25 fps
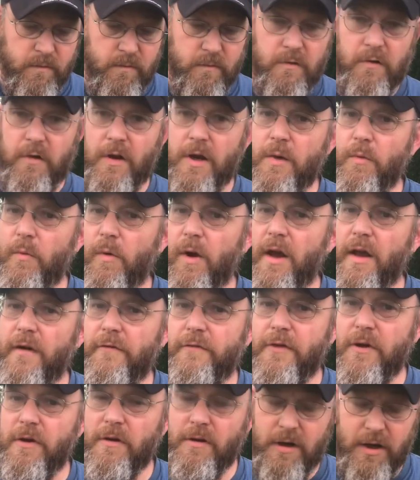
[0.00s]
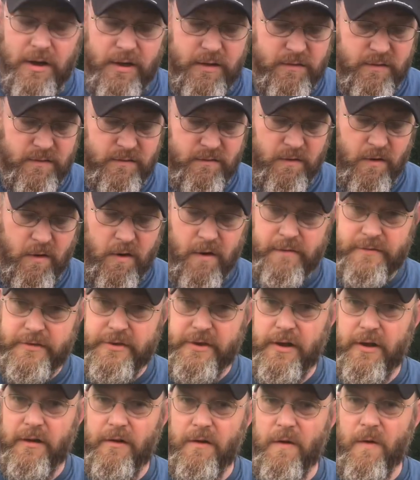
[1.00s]
So anyway, if you're into
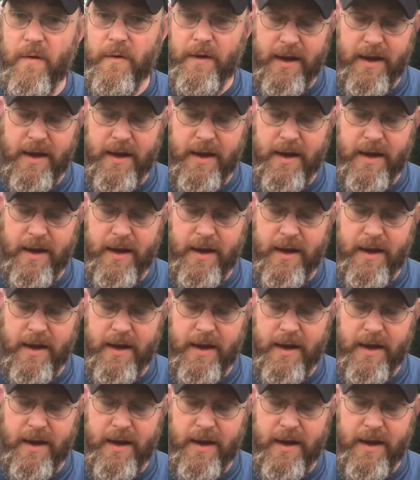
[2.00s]
harvesting your own